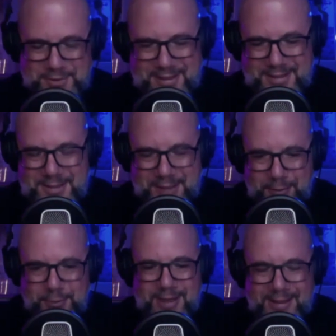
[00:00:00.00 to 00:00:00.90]
That's,
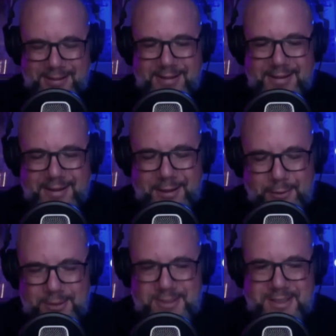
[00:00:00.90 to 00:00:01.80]
I'm really, I
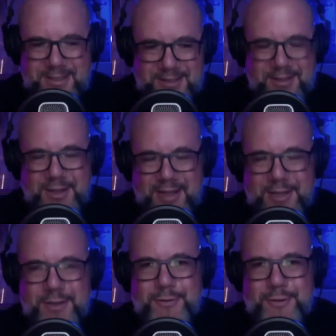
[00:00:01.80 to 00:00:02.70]
wanted to
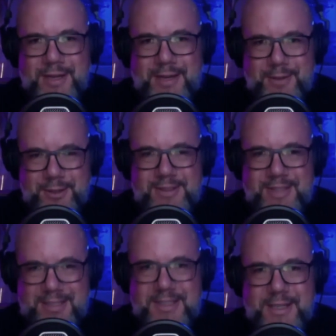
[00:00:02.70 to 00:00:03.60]
thank you for that, because
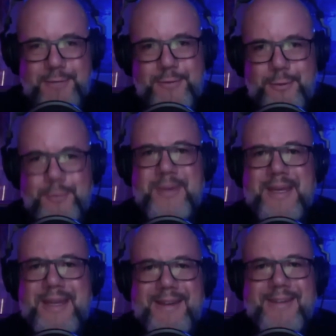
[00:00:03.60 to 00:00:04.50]
that's a gift for
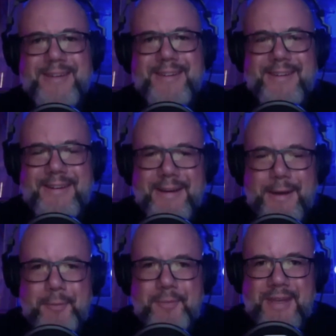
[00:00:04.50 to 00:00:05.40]
me.
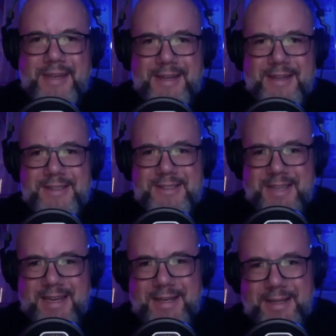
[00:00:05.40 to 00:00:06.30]
Um, that you.
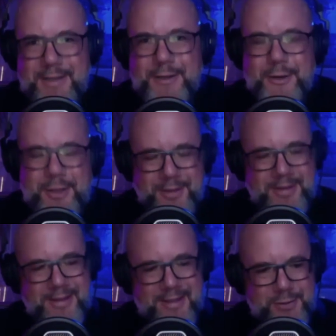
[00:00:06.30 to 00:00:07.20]
Understanding and learning,
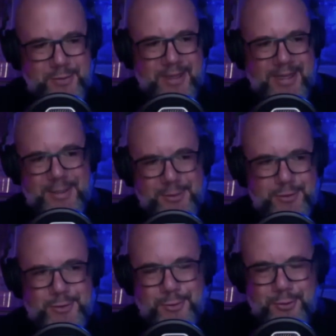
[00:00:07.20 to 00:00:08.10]
and that's what I get to
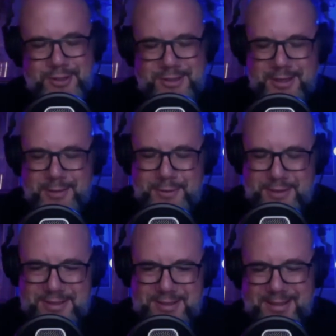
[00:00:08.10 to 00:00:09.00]
do all the time with
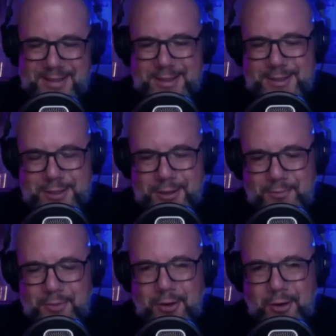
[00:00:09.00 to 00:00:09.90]
us. So
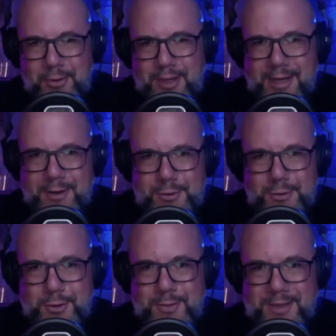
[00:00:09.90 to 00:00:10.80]
are we allowed to
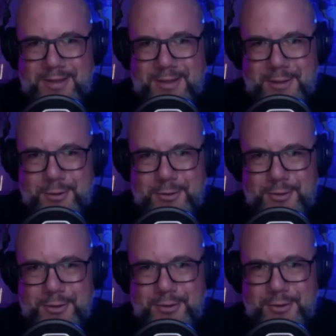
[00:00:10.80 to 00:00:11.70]
talk about then your
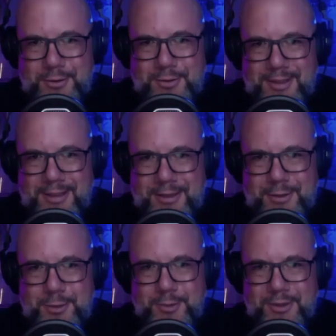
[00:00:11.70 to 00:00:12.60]
your uh,
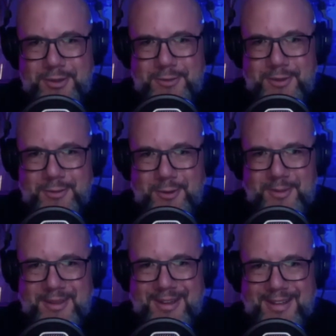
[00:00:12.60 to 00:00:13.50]
triple with
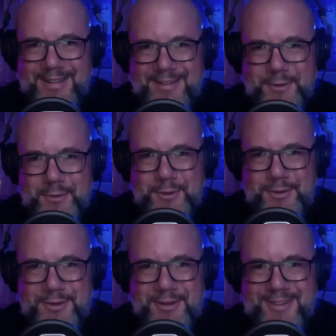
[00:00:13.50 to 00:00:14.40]
Robben Island or not?